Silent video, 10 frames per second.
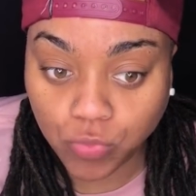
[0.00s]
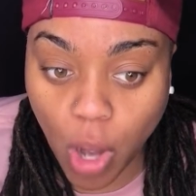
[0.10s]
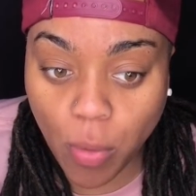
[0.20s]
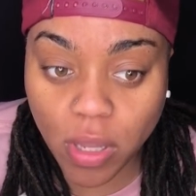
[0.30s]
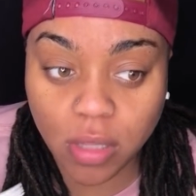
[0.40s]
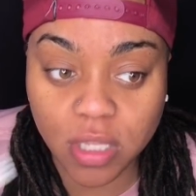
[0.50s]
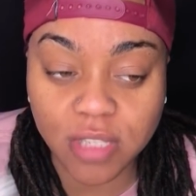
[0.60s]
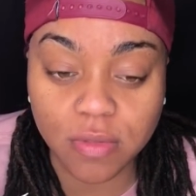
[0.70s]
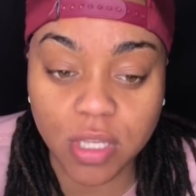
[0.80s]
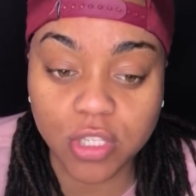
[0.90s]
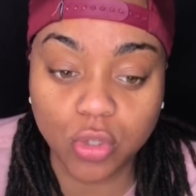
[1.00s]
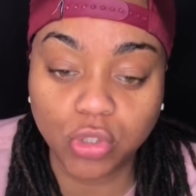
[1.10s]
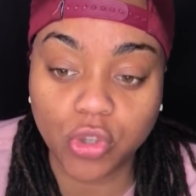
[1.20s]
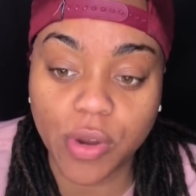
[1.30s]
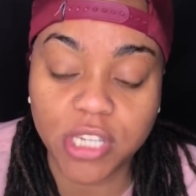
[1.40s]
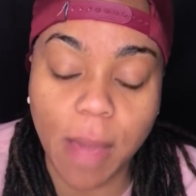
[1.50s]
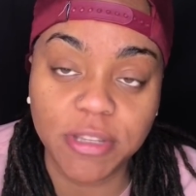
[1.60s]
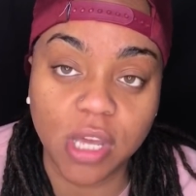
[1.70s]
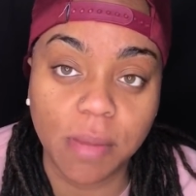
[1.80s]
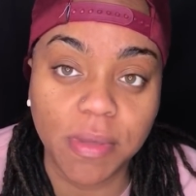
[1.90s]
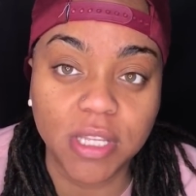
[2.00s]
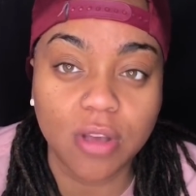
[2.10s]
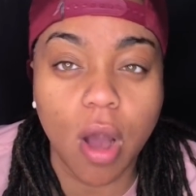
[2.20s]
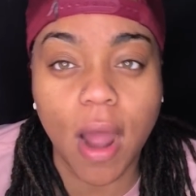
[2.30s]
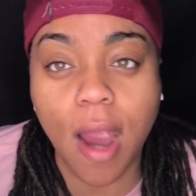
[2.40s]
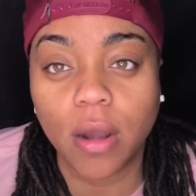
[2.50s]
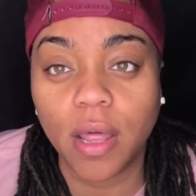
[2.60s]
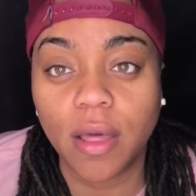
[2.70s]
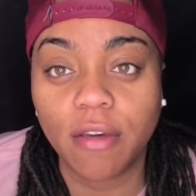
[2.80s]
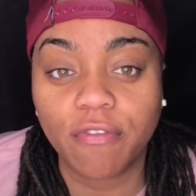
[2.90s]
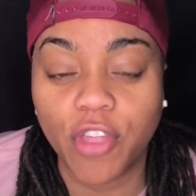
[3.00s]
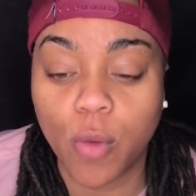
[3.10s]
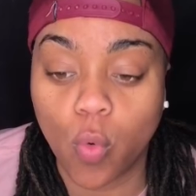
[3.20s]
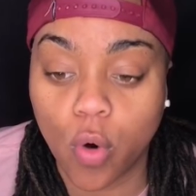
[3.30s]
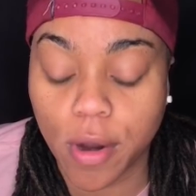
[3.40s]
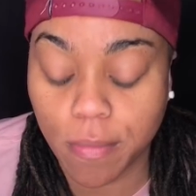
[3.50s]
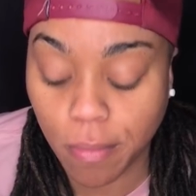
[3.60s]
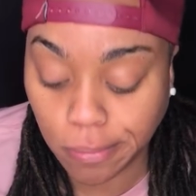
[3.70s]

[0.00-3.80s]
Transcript: I'm really this new story time is gonna be. It's called Our Love, Their War,